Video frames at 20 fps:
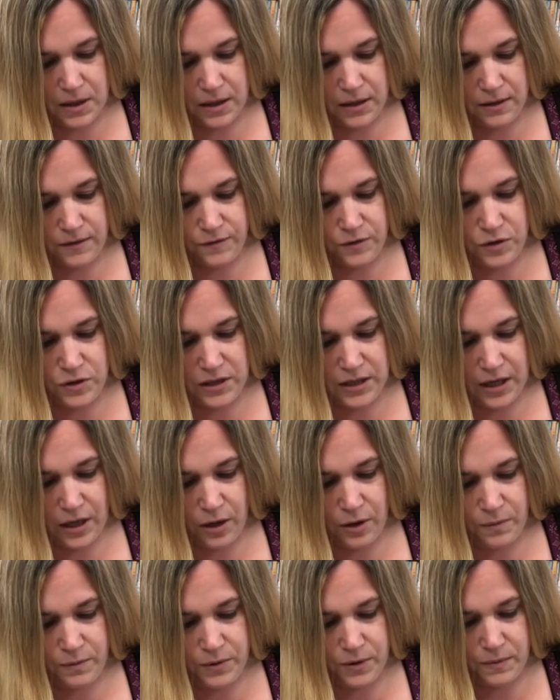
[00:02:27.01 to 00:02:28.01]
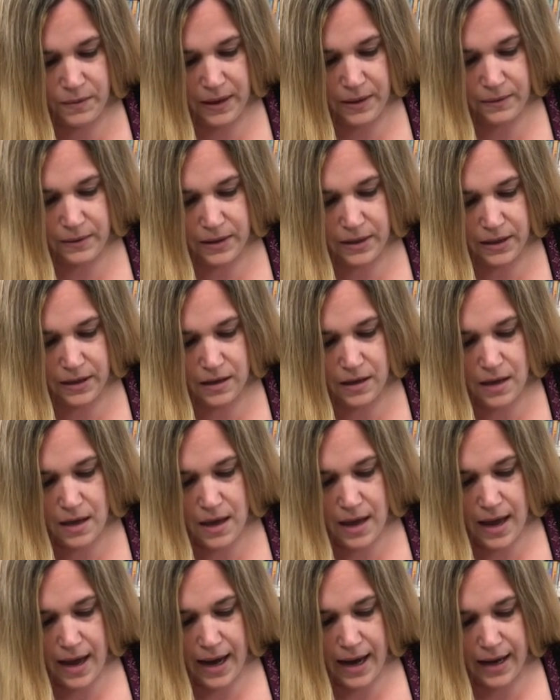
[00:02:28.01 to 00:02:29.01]
If you need help, you might want to
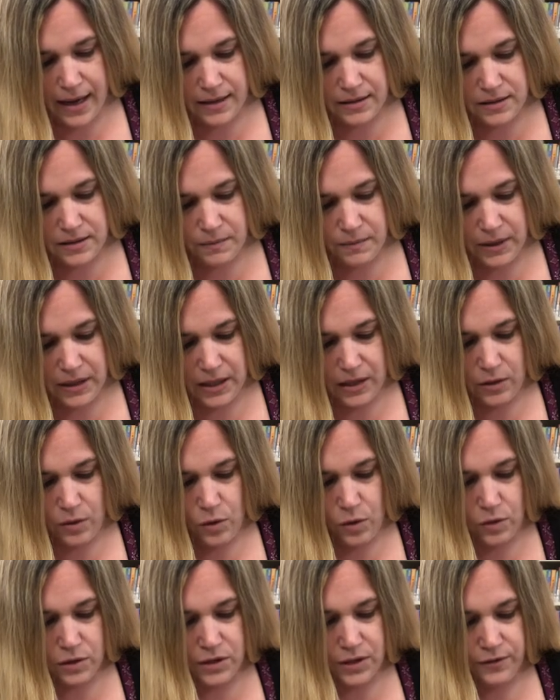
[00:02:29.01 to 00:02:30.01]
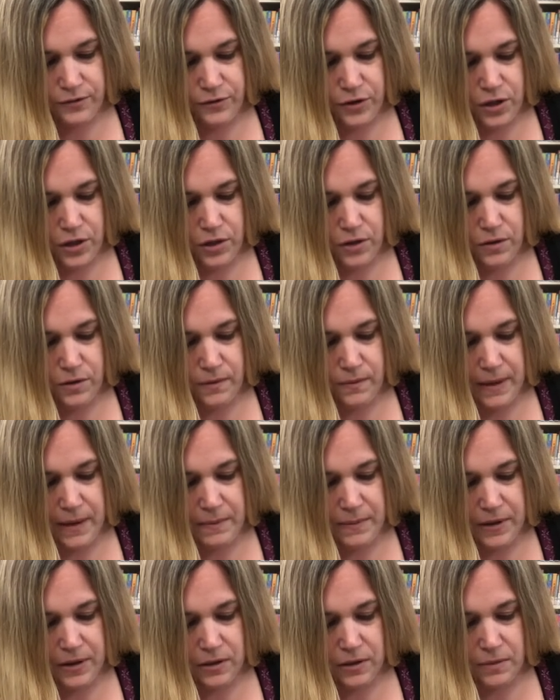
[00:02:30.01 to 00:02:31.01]
ask somebody to hold it for you. It might
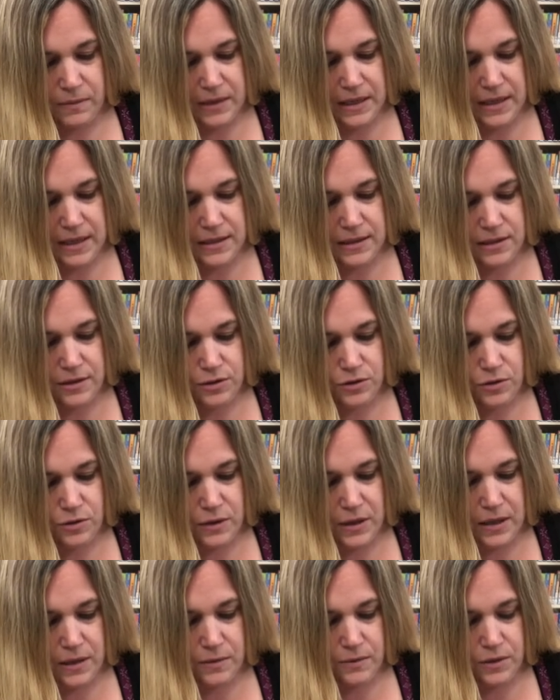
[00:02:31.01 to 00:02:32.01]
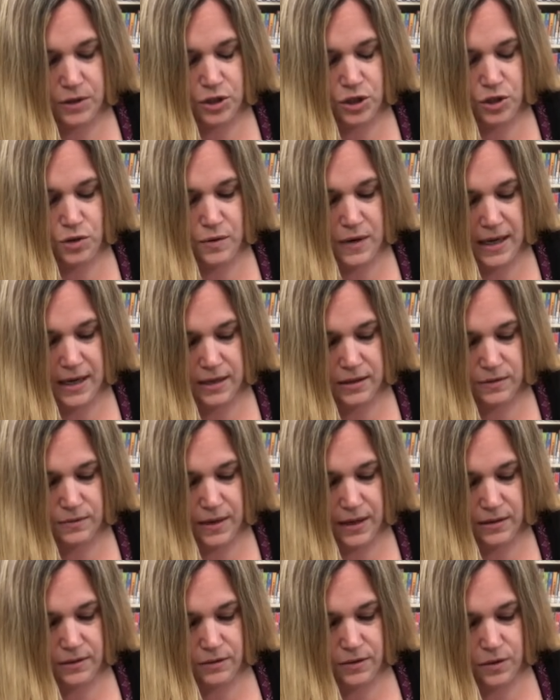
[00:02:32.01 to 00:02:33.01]
be a little bit easier doing it with 2 hands
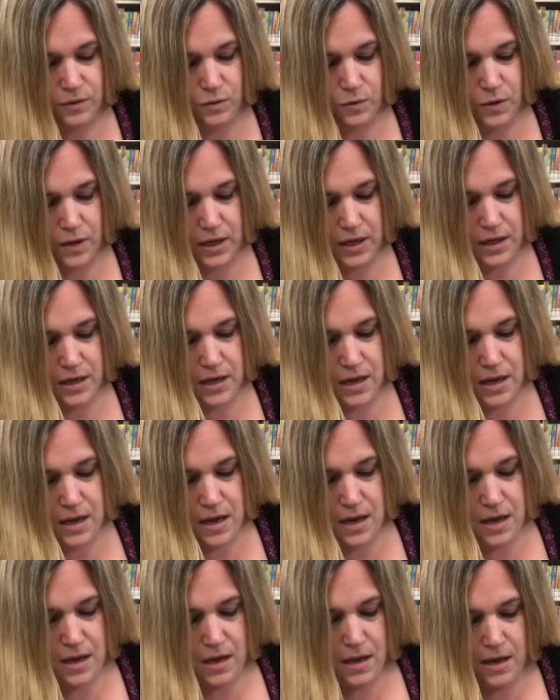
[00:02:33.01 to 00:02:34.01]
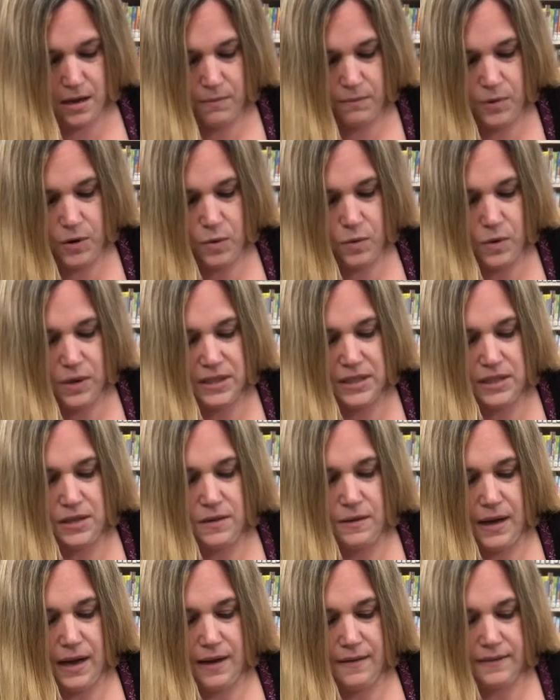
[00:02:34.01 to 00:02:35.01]
rather than 1. But once
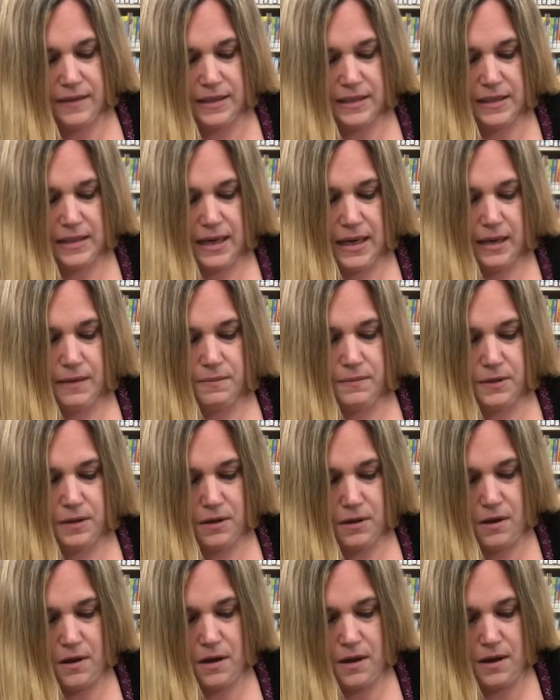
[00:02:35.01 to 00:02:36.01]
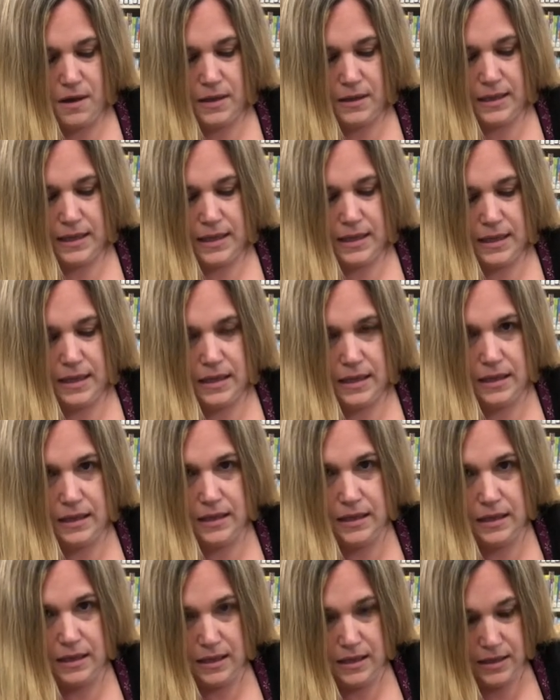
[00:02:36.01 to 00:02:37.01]
you have it taped on like
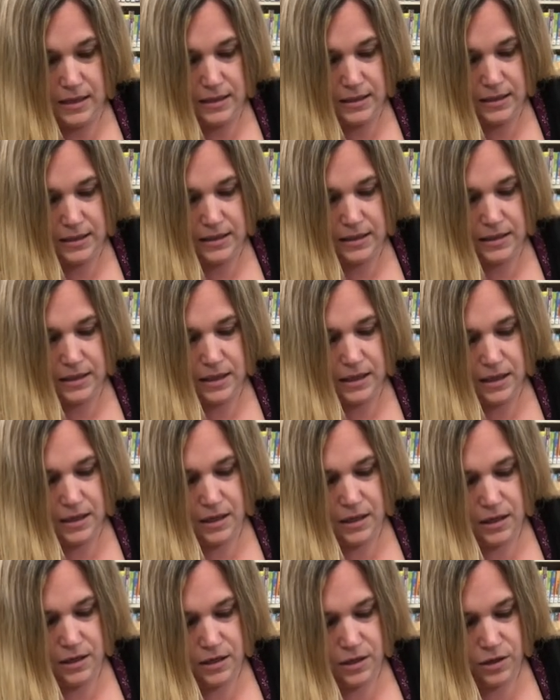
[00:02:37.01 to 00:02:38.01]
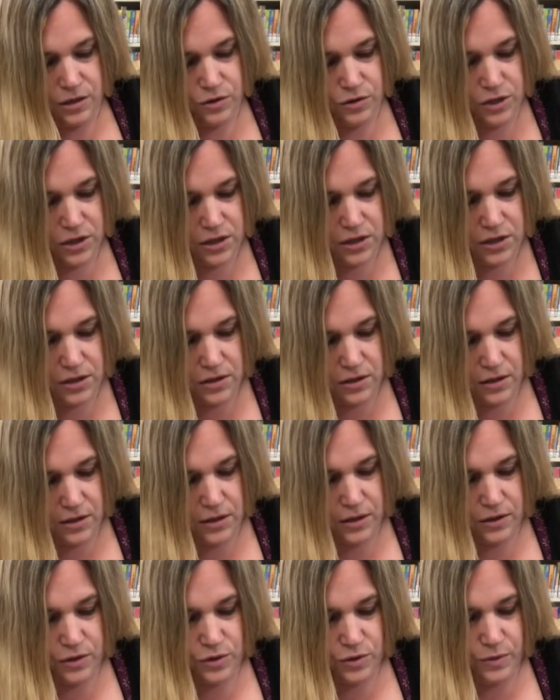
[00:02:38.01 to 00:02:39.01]
this, you just
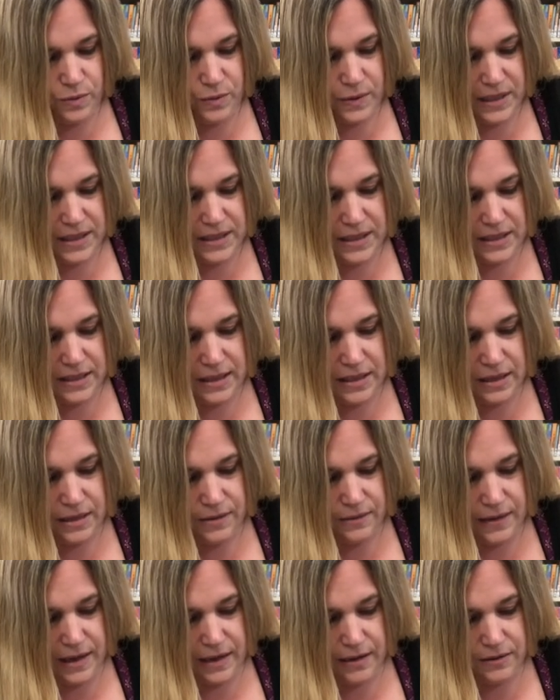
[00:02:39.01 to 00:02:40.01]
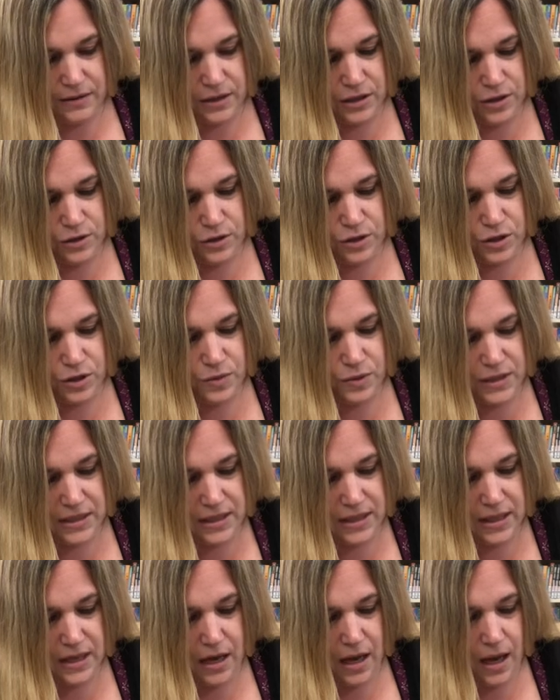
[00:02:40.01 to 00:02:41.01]
start twisting it around, and you can
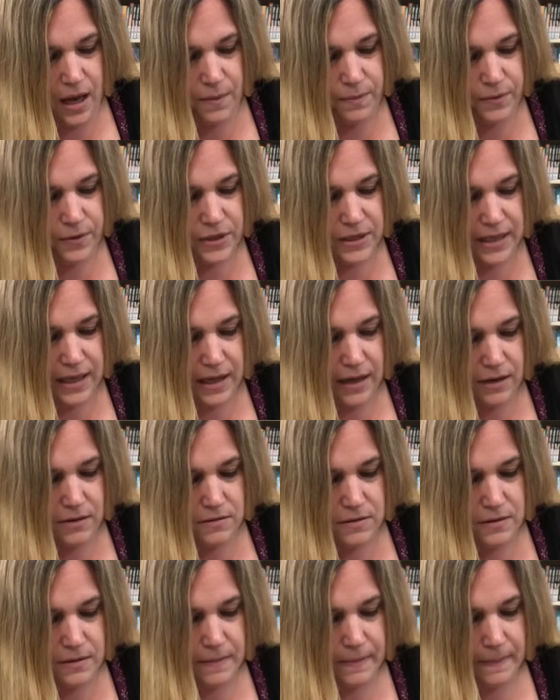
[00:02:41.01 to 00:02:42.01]
twist it up or down